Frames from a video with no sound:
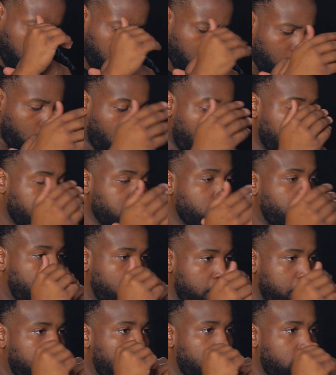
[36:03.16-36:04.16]
what is
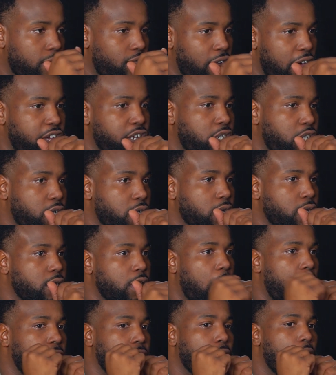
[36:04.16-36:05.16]
your motivations?
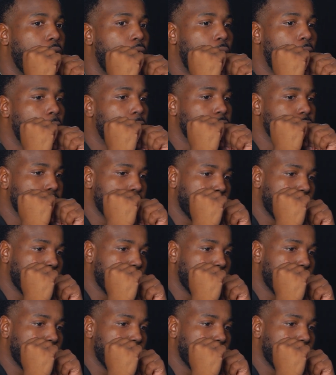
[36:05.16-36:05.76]
Like, when